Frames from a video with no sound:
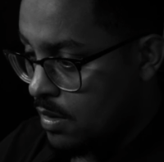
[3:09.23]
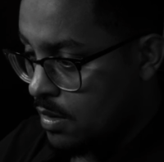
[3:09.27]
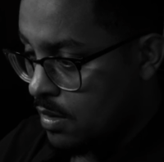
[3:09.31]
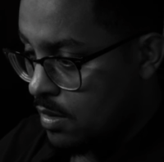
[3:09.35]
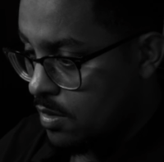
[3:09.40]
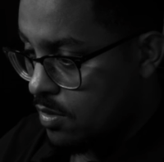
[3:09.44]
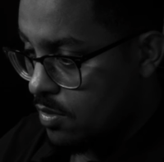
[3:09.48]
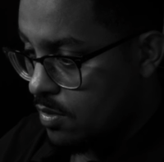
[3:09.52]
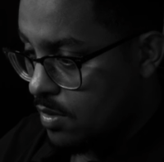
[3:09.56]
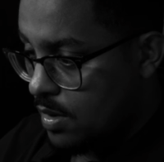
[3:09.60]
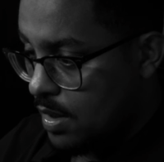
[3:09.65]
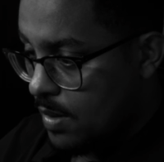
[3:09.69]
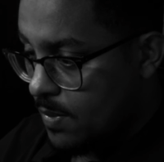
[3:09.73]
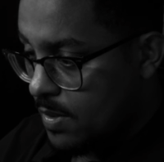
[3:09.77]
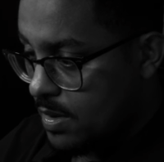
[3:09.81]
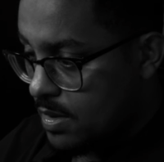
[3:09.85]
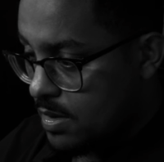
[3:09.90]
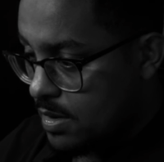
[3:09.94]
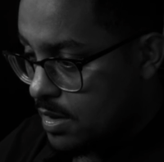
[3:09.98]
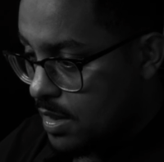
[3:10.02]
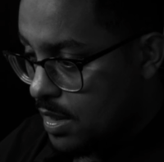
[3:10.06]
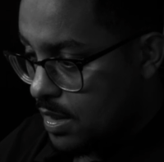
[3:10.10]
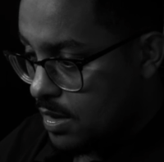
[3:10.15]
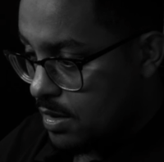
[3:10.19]
So that
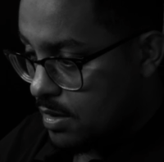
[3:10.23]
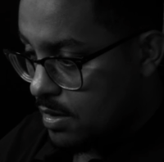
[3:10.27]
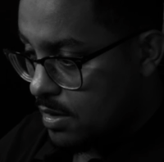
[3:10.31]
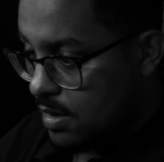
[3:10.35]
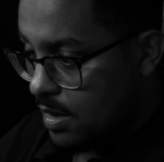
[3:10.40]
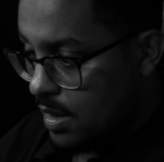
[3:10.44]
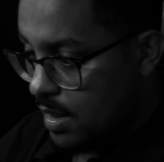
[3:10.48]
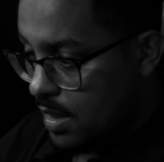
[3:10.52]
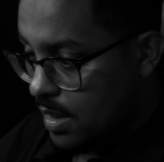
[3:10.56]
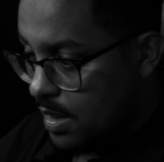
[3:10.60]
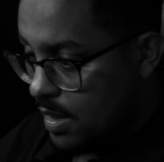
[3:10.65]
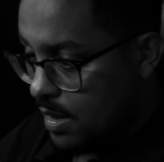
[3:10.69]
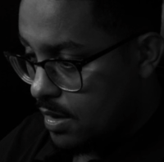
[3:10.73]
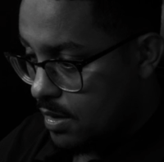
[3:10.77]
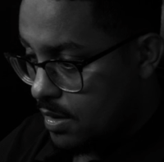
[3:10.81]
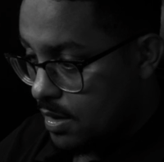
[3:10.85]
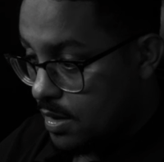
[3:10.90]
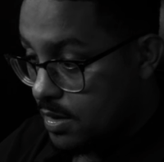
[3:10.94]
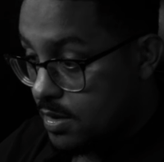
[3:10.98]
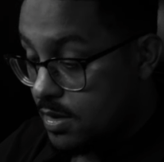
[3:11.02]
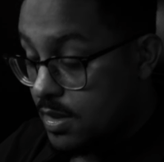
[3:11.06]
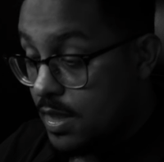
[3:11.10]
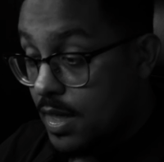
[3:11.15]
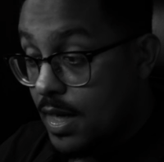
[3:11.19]
means that's the high,
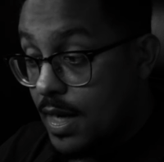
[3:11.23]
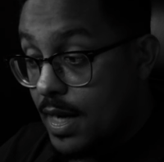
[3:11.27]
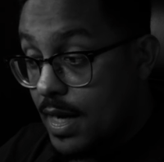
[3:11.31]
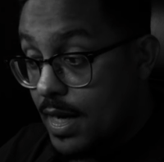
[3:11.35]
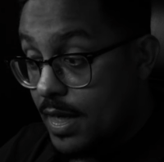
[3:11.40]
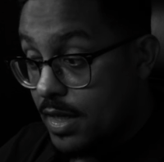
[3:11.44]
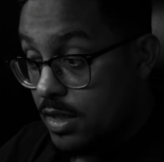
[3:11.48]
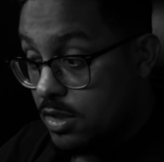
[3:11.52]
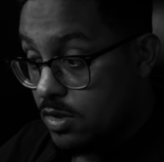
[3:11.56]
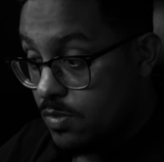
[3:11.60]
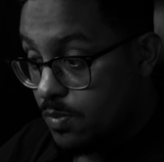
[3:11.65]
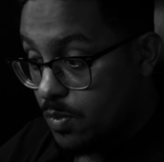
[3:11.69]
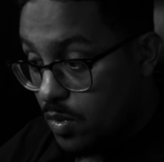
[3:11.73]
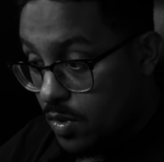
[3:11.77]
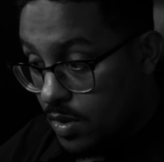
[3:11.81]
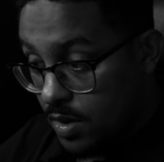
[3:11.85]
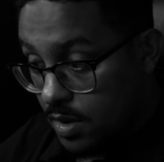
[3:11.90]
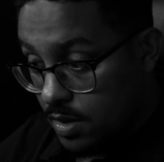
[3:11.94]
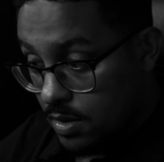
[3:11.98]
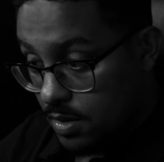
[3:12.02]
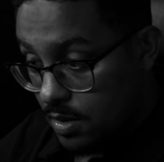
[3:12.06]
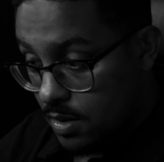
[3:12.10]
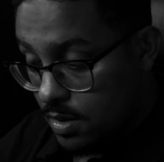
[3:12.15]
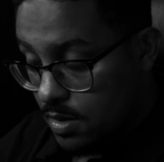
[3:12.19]
that's the highest
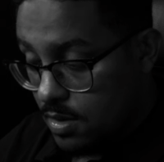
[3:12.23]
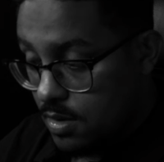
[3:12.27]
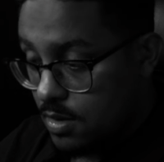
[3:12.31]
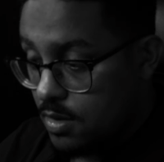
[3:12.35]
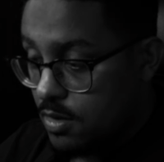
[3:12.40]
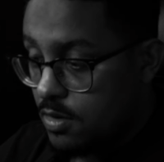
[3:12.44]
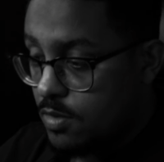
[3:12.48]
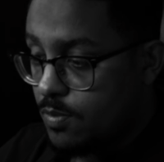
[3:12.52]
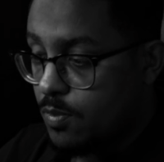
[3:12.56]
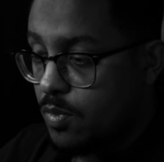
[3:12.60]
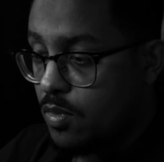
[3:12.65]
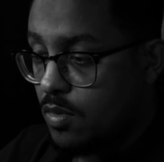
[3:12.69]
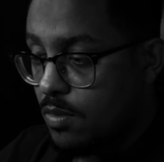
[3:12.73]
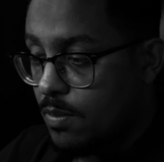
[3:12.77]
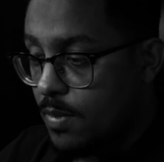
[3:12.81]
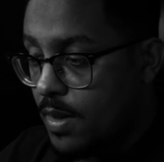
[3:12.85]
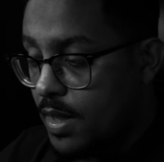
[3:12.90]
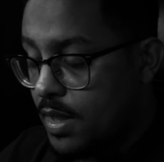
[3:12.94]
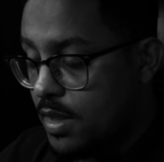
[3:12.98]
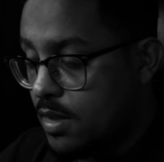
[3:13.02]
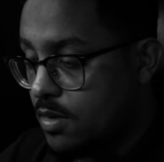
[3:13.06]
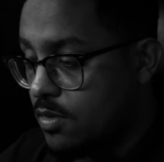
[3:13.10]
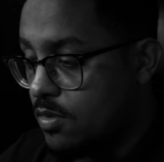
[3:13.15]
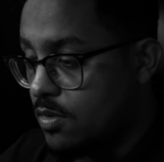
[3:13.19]
point in this
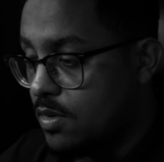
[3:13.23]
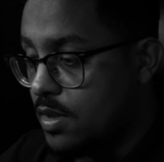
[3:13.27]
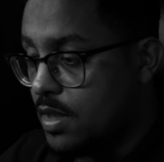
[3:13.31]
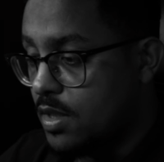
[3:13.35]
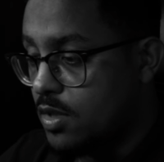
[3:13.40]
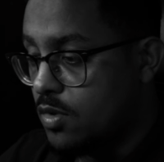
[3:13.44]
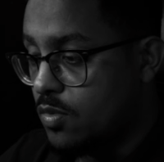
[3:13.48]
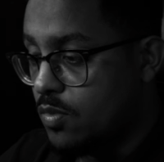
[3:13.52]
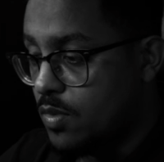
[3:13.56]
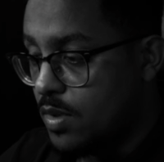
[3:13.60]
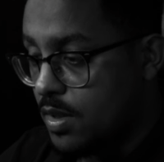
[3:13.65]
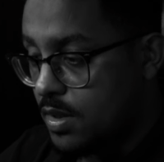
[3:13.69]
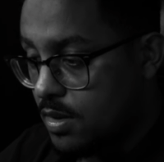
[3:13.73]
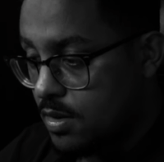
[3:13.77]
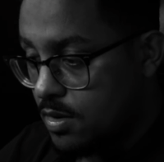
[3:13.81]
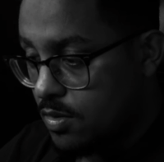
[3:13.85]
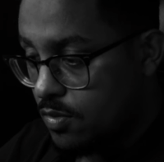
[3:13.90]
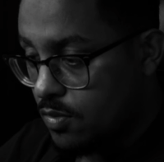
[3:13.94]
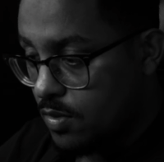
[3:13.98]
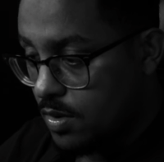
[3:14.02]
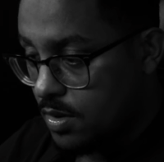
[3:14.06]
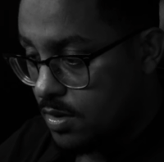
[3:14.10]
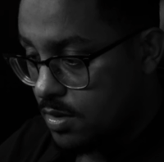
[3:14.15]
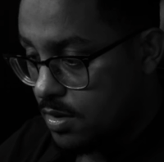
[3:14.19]
pullback. So that's why this
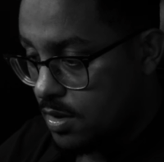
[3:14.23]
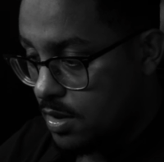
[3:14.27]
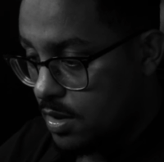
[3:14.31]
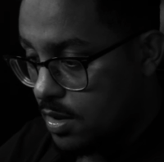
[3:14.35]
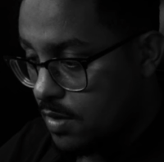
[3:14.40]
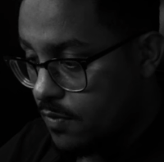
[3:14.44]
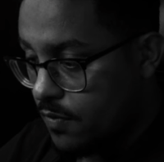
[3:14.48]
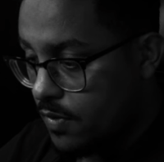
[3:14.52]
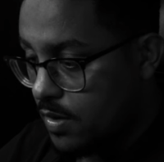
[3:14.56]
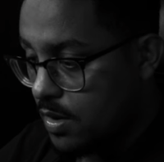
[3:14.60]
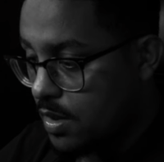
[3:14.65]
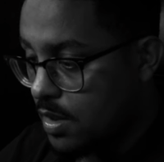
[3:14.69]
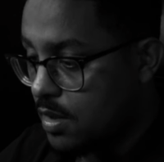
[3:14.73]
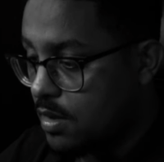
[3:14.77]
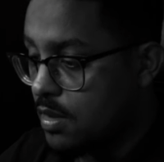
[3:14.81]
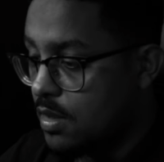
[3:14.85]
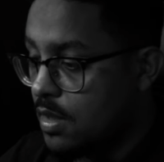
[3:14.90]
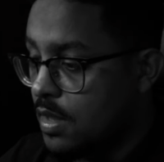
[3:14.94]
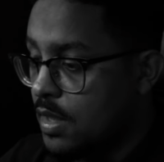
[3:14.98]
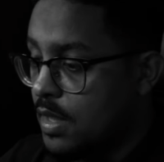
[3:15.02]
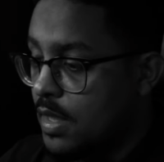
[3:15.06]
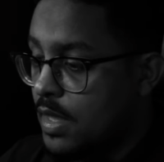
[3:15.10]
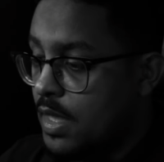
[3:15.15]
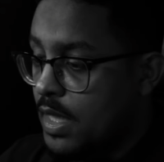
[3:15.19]
one is significant.
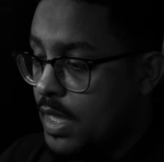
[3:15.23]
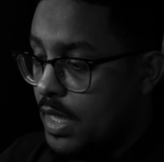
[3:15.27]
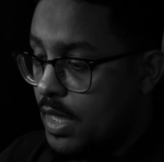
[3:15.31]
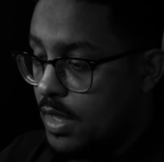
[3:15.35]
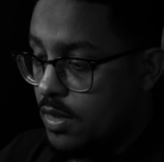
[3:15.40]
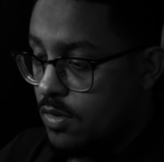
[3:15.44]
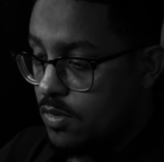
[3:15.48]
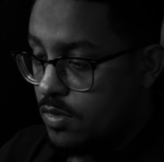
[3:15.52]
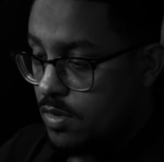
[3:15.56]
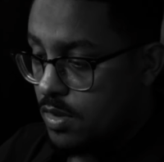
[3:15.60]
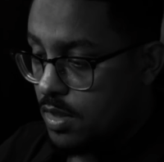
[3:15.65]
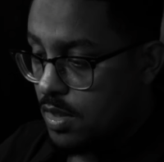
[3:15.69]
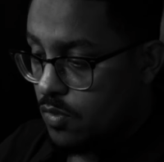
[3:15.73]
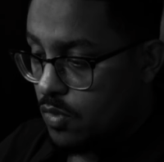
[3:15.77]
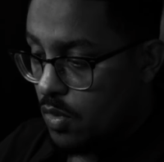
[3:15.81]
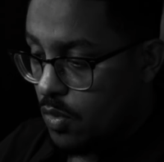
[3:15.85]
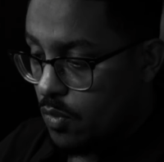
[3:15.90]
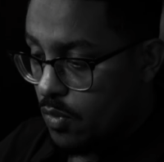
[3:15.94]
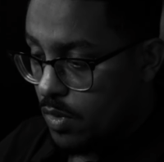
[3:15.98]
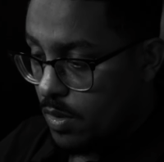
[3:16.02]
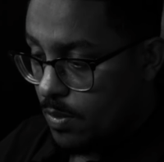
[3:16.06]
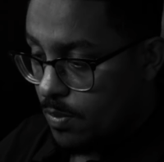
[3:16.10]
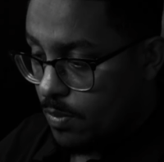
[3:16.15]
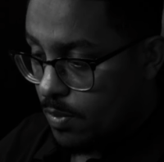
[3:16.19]
And you see
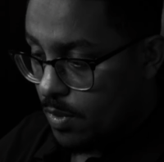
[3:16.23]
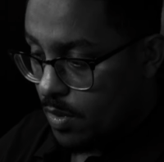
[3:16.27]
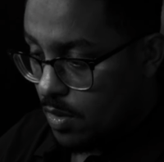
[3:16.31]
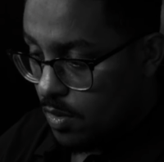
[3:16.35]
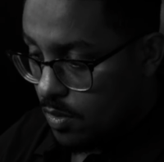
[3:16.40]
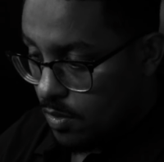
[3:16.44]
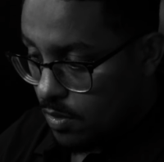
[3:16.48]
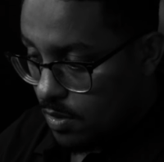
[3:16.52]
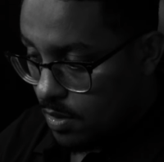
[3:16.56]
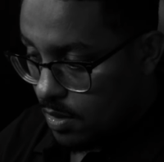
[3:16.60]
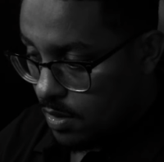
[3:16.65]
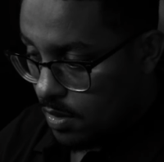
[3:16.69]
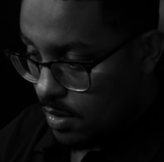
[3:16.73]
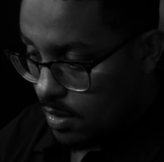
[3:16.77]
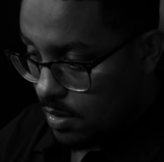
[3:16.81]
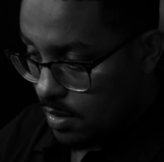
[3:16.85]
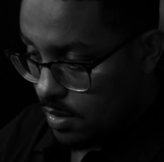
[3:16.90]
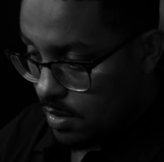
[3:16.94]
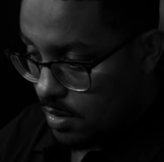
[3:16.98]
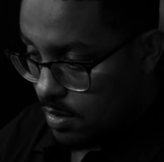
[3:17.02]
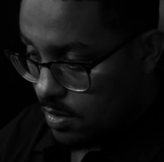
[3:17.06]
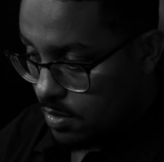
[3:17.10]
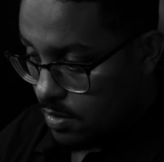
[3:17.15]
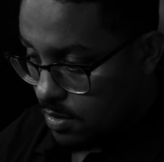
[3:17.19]
when we broke
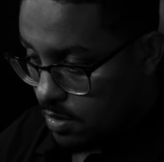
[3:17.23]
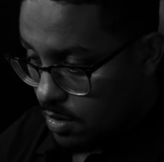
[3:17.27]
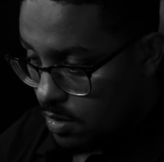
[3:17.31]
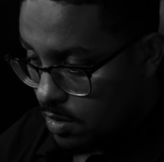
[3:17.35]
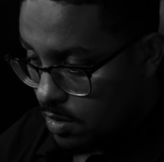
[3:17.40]
this